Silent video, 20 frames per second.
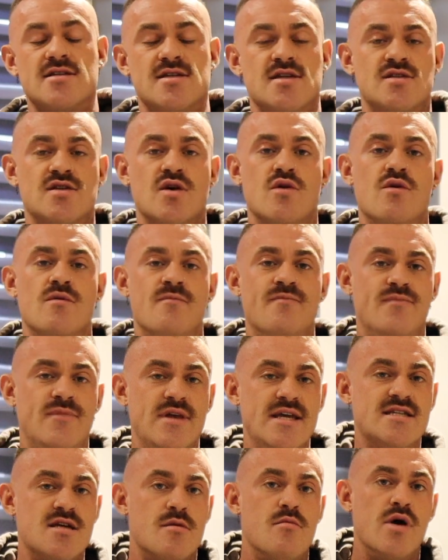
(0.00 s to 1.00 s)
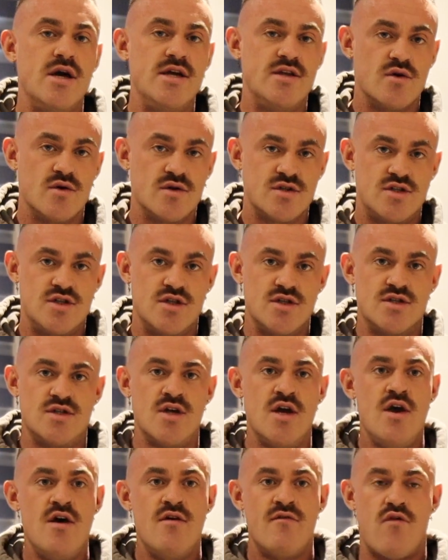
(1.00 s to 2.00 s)
So these are my
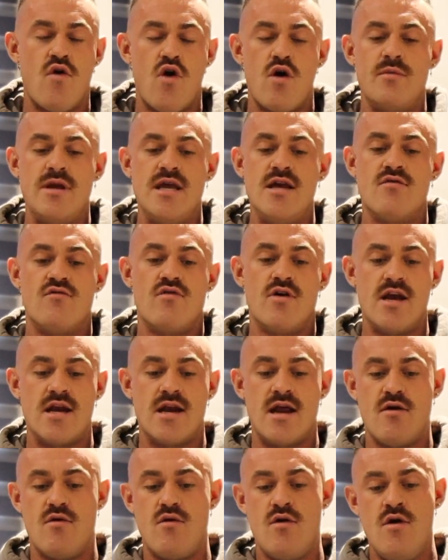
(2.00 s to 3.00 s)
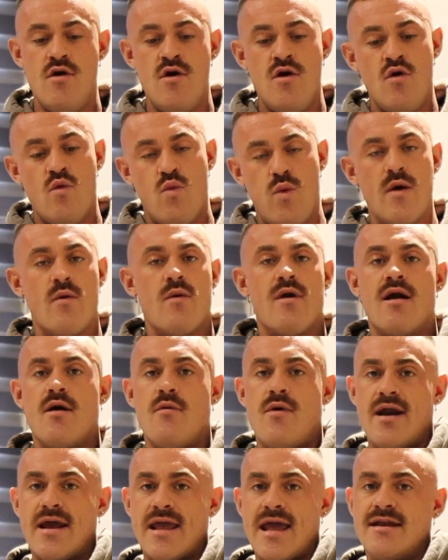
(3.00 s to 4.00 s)
dosages for me right now, with where I
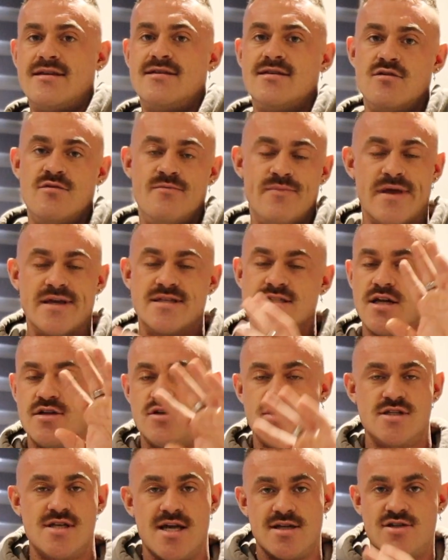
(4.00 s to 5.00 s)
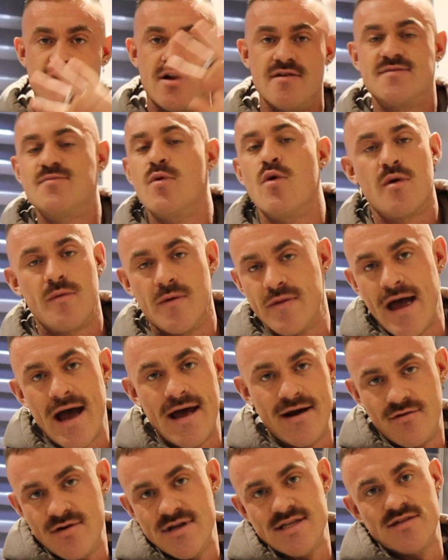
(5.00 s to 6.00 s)
want to get to, etc, etc. I've spoke about
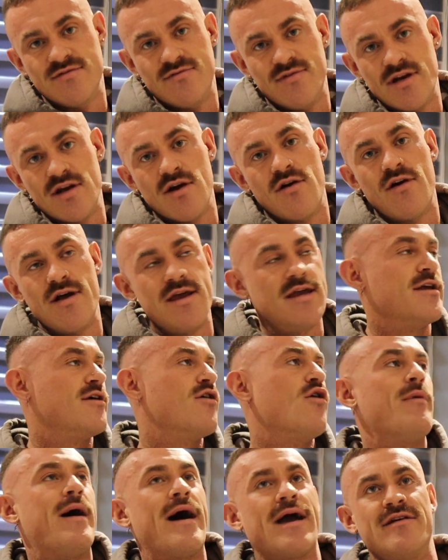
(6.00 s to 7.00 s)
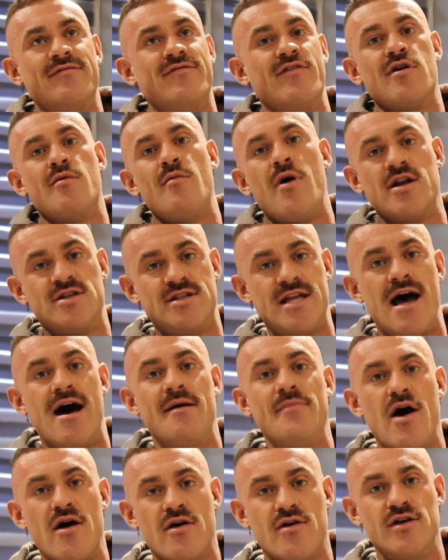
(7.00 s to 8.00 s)
that in a recent video, right? You can go back and fucking watch that.
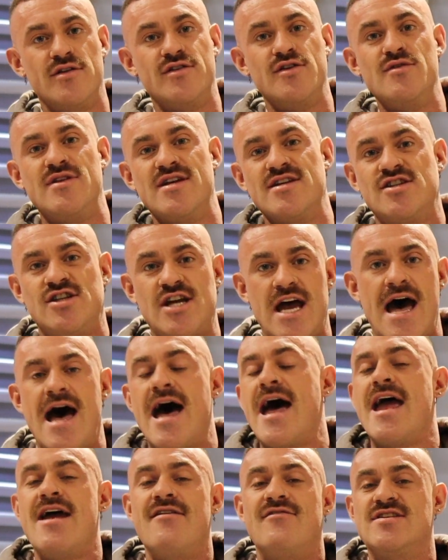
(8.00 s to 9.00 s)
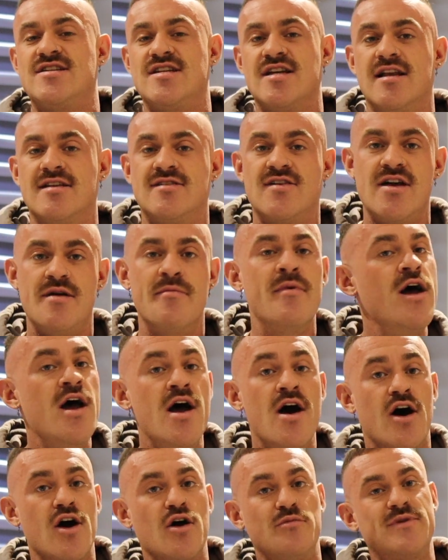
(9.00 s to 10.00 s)
I'm not going to do this chat every single time
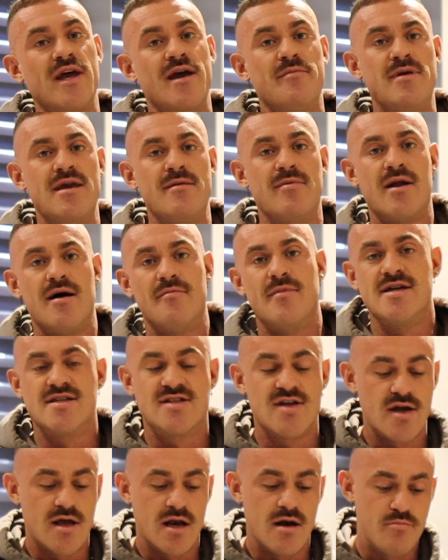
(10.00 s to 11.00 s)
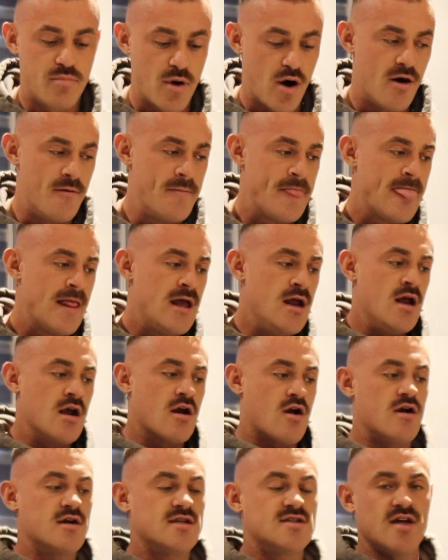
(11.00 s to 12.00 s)
I update people on my cycle. But
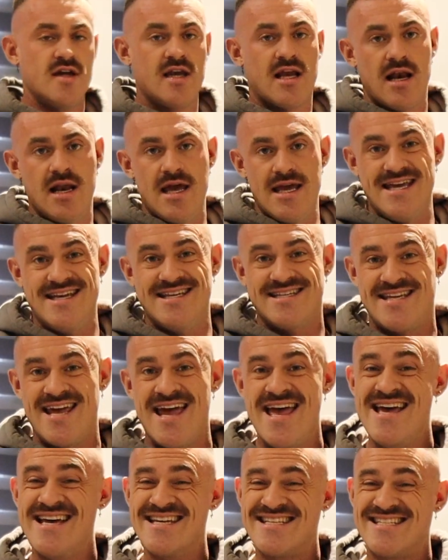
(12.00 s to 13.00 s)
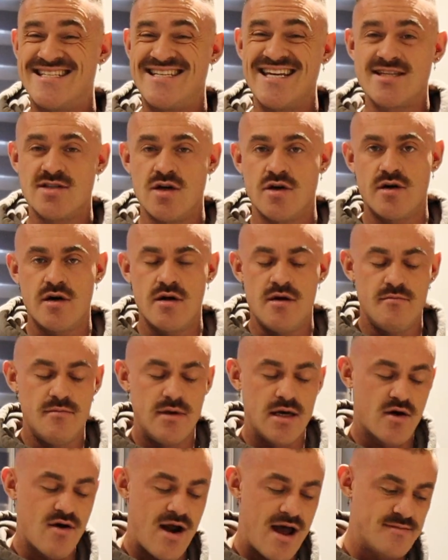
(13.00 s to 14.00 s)
current cycle is 600
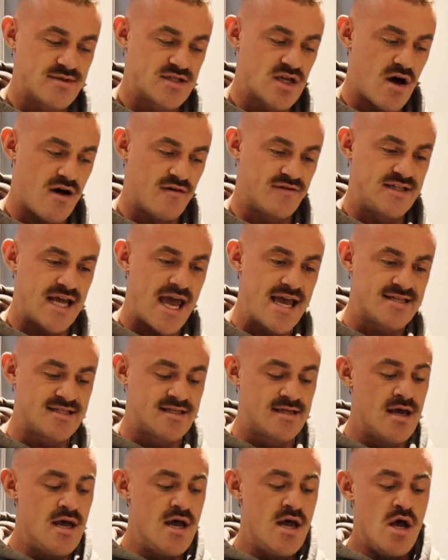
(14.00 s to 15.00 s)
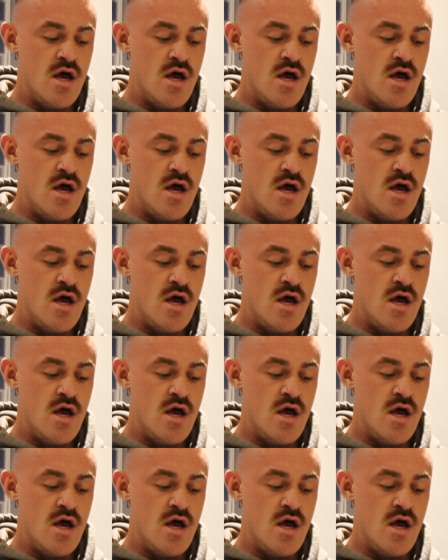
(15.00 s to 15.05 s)
milligrams of test.